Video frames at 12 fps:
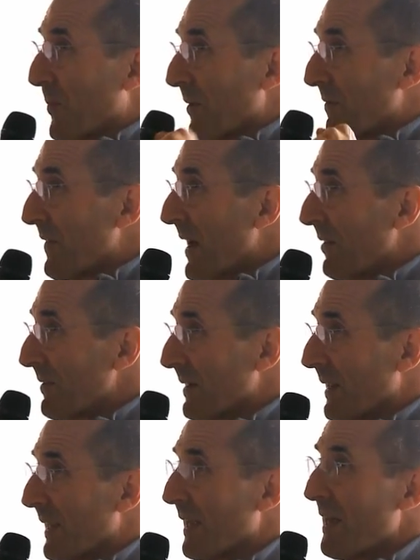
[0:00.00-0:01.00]

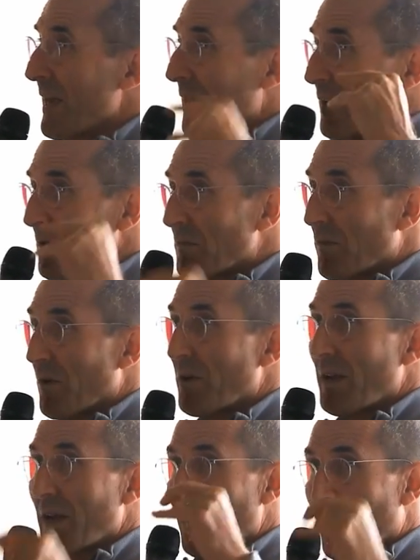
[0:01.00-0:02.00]
profoundly
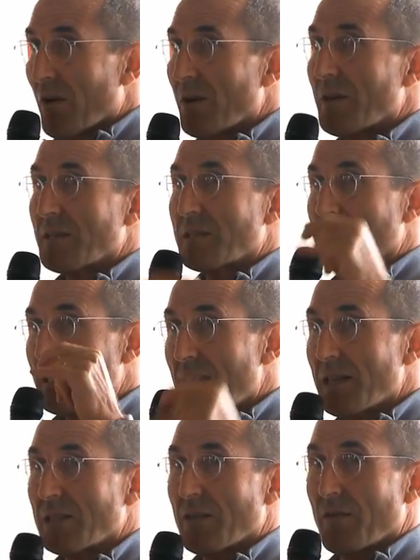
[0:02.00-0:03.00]
converting artists'
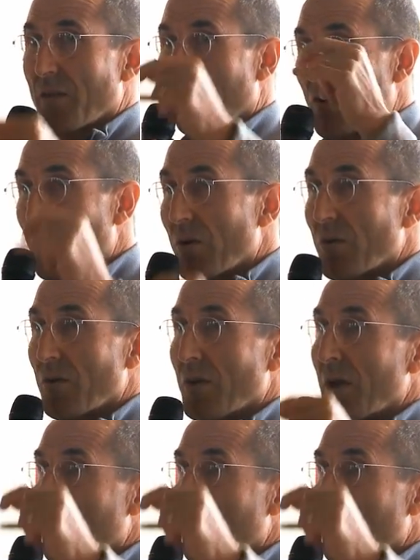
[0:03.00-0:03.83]
sense of their own